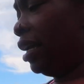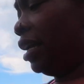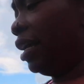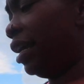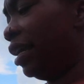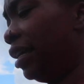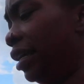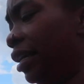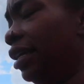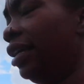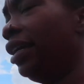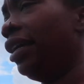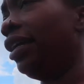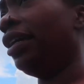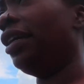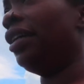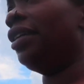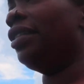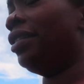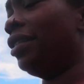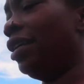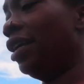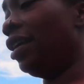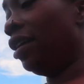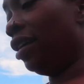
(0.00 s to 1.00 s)
and get,
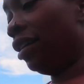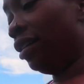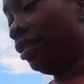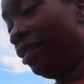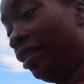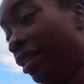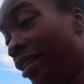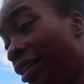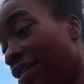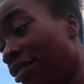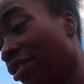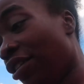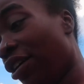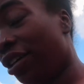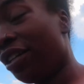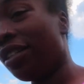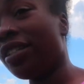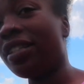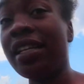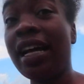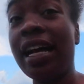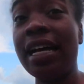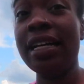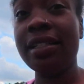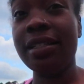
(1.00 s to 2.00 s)
these are
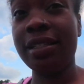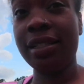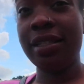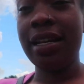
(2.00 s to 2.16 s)
size